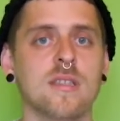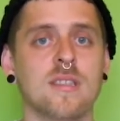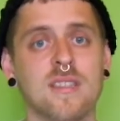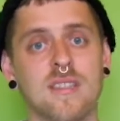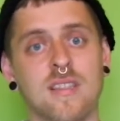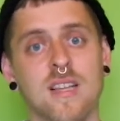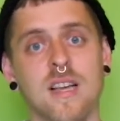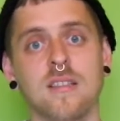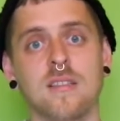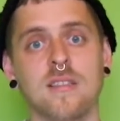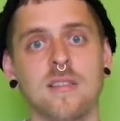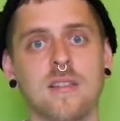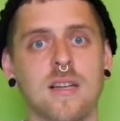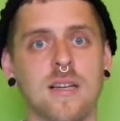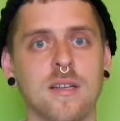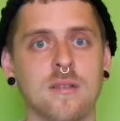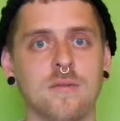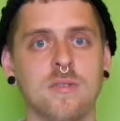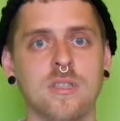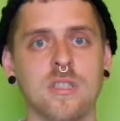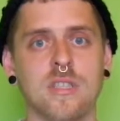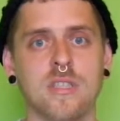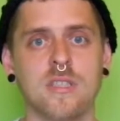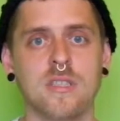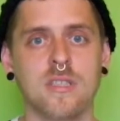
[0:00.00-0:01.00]
In other
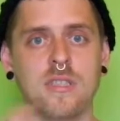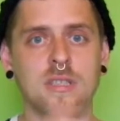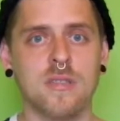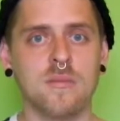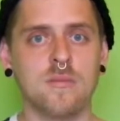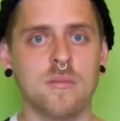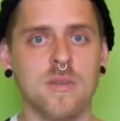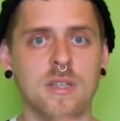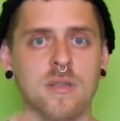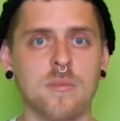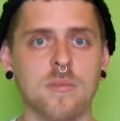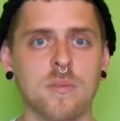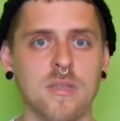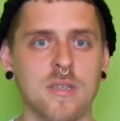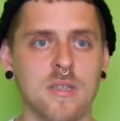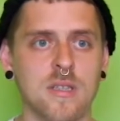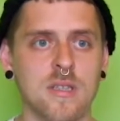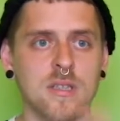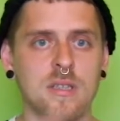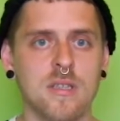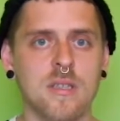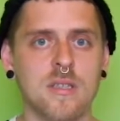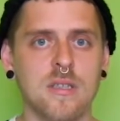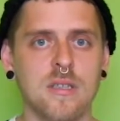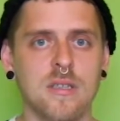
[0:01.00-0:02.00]
languages, this might
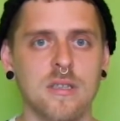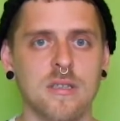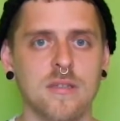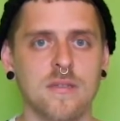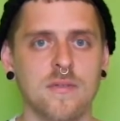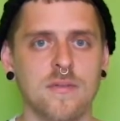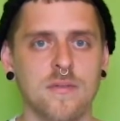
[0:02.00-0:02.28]
be